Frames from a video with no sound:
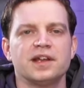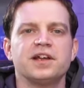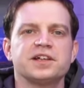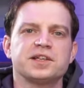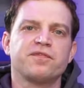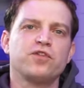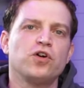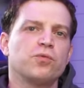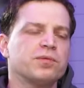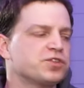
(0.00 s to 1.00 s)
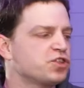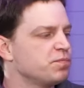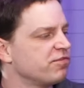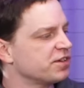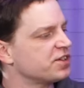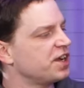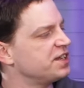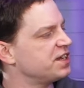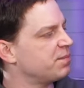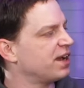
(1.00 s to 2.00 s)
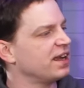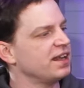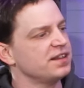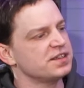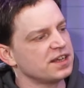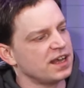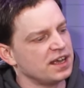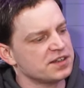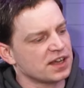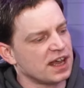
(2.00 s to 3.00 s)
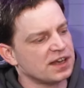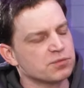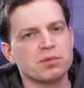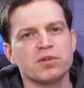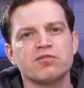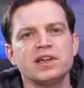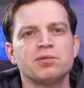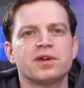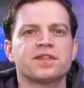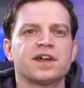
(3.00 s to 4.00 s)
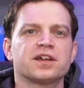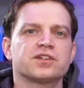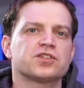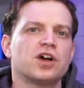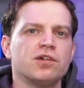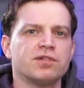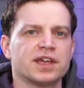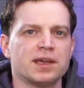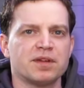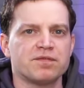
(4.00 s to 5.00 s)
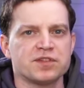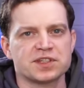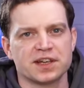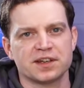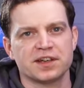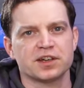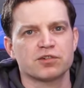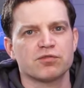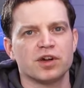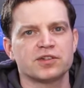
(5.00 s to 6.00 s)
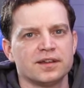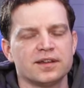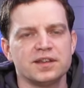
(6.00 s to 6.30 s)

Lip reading: Now, like I said before, we were super excited about getting this case, and we really want to thank Sahara Gaming for sending it across.